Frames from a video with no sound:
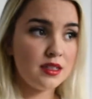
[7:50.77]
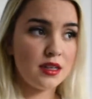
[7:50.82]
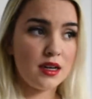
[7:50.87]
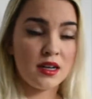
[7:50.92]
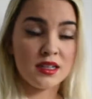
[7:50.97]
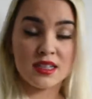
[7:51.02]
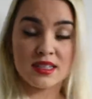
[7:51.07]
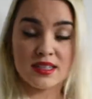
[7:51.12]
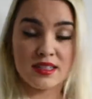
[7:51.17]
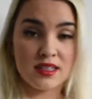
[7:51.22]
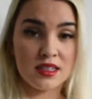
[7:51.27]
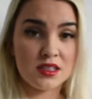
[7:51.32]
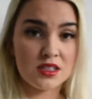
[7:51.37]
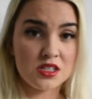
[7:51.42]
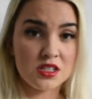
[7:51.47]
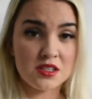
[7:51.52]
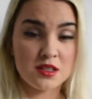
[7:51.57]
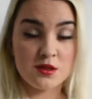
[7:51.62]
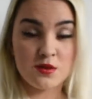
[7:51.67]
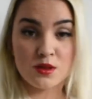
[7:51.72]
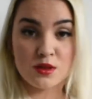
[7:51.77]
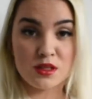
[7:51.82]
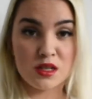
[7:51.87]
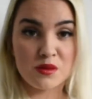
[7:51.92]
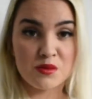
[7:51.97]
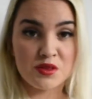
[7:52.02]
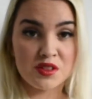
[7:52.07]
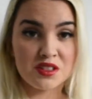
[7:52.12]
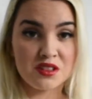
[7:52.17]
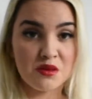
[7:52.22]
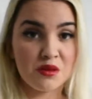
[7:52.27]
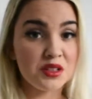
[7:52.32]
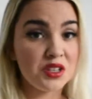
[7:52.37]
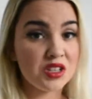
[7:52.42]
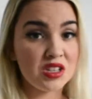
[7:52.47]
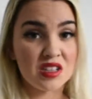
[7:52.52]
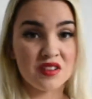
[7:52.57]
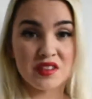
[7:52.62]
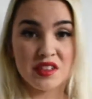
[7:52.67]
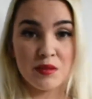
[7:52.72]
on extensions, for some reason, when
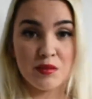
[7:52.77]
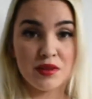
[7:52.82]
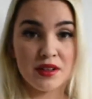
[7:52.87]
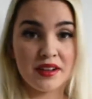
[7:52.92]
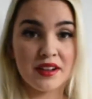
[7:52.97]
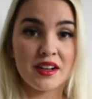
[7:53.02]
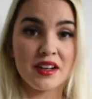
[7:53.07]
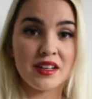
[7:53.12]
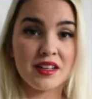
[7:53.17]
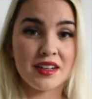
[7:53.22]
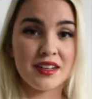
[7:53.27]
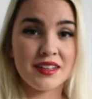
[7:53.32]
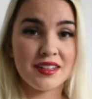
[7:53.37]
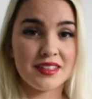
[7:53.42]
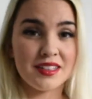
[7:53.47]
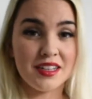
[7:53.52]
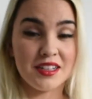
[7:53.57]
you give it a blunt cut,